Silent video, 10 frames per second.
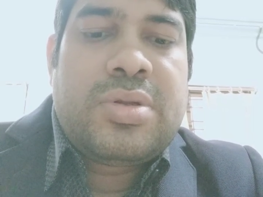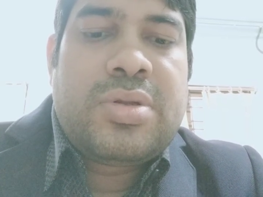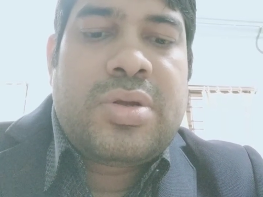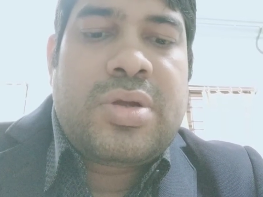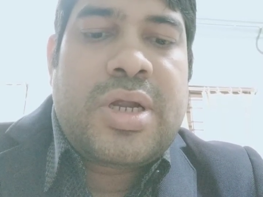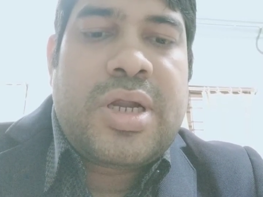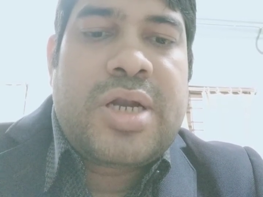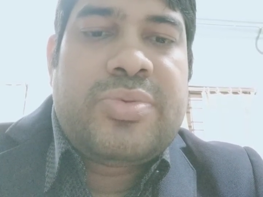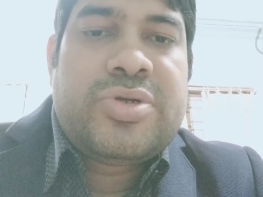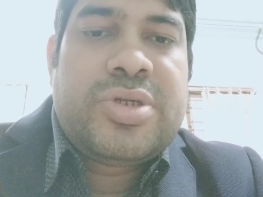the
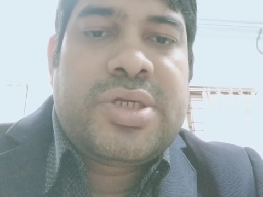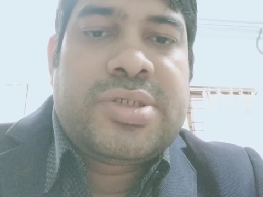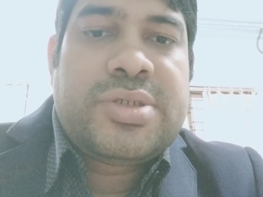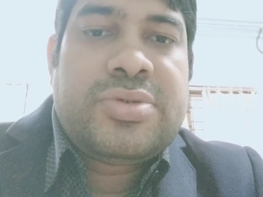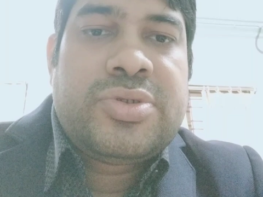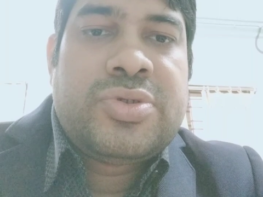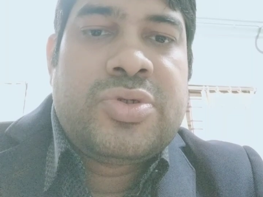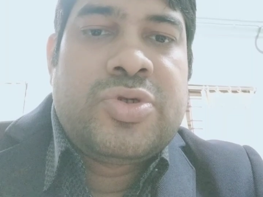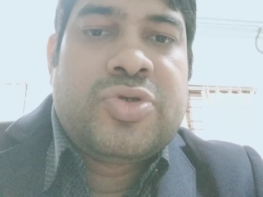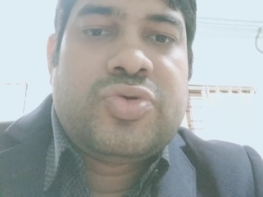adverse reactions
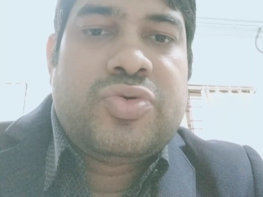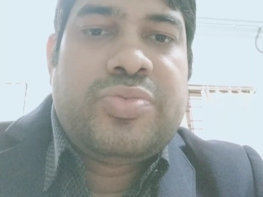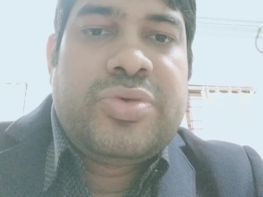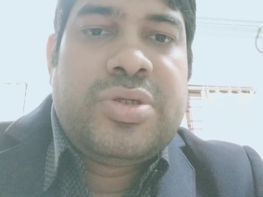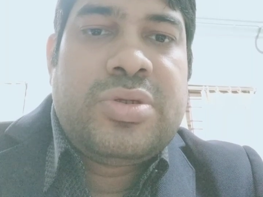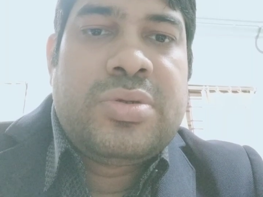should be